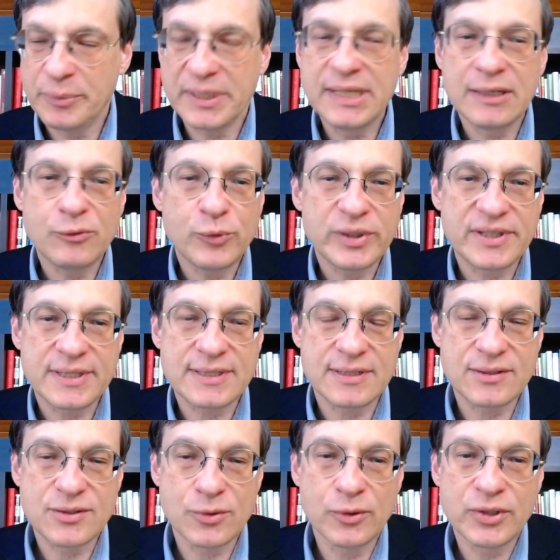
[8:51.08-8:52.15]
begin with
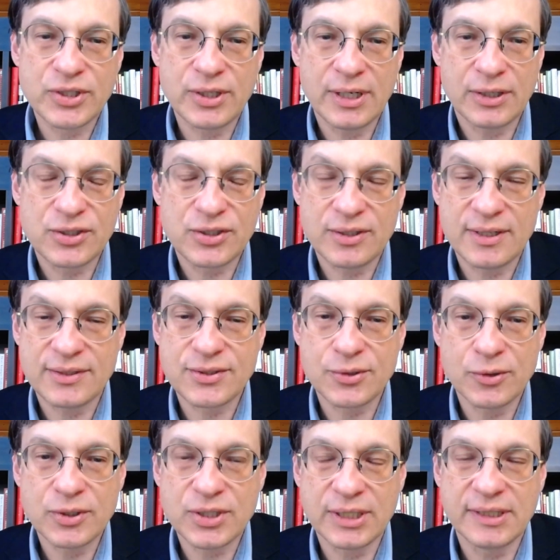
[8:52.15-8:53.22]
this
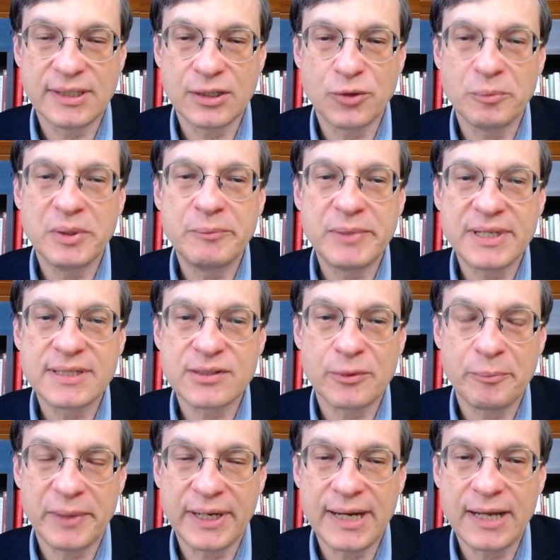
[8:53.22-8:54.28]
assertion that human beings
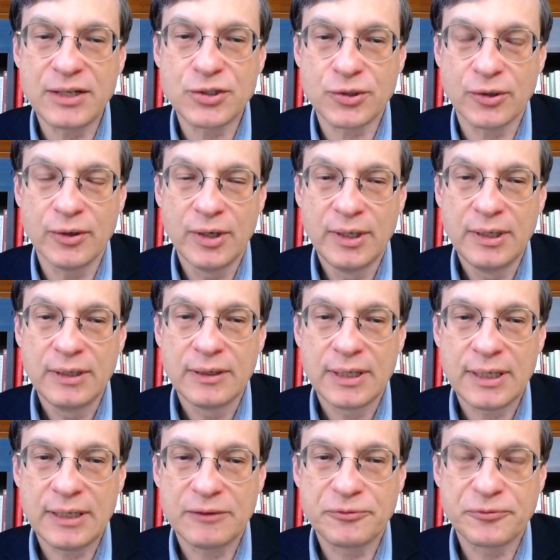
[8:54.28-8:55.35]
are by nature
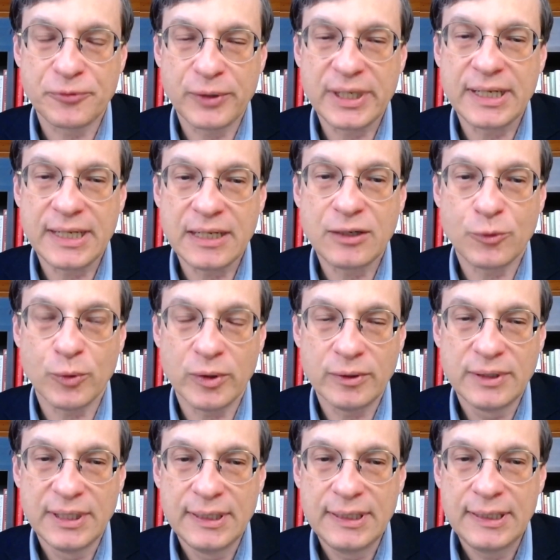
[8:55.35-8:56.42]
free and
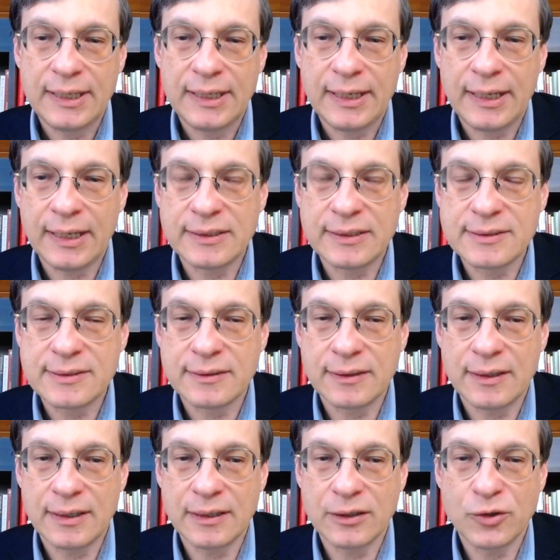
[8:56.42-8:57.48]
equal. And
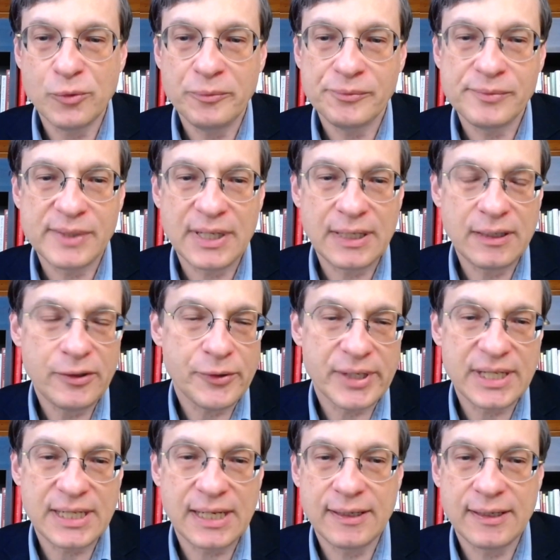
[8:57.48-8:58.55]

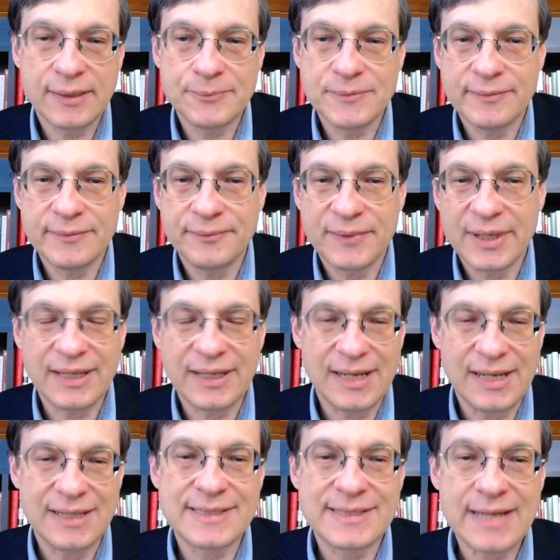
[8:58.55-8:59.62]

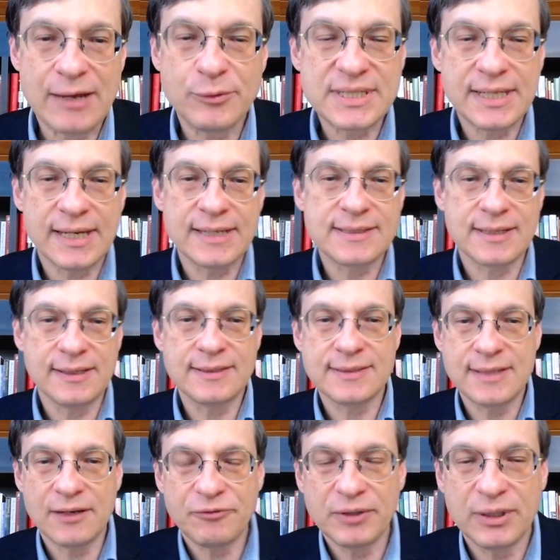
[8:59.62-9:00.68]
it sounds nice, and
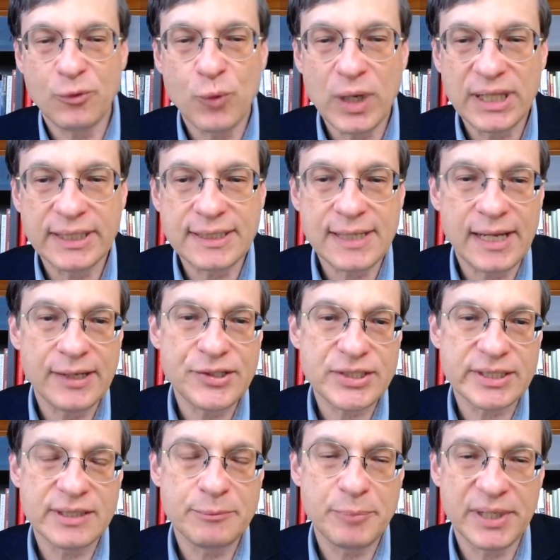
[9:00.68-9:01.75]
it's definitely well
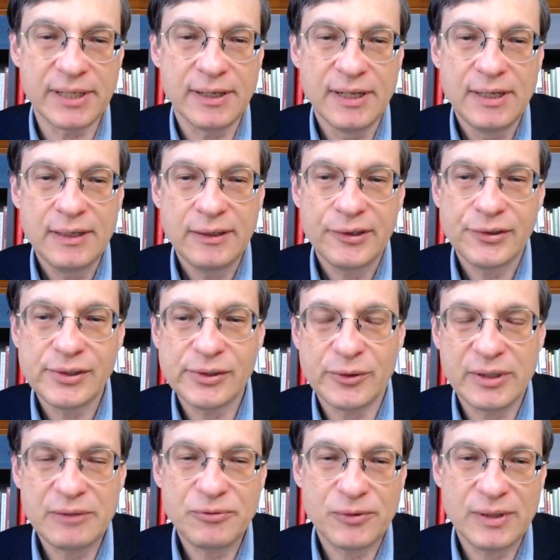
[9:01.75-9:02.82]
intentioned. But
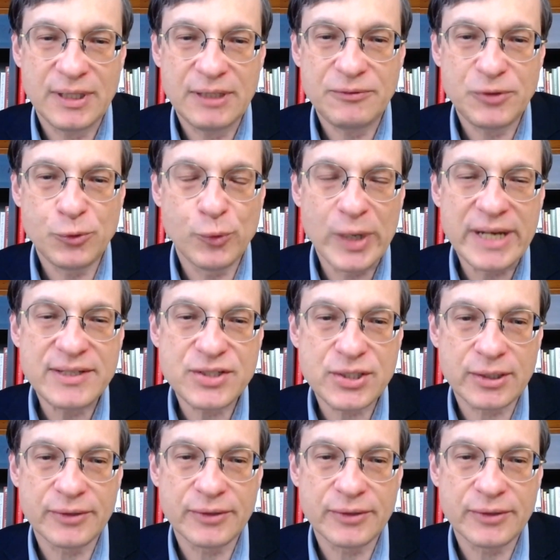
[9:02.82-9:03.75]
you know, if you raise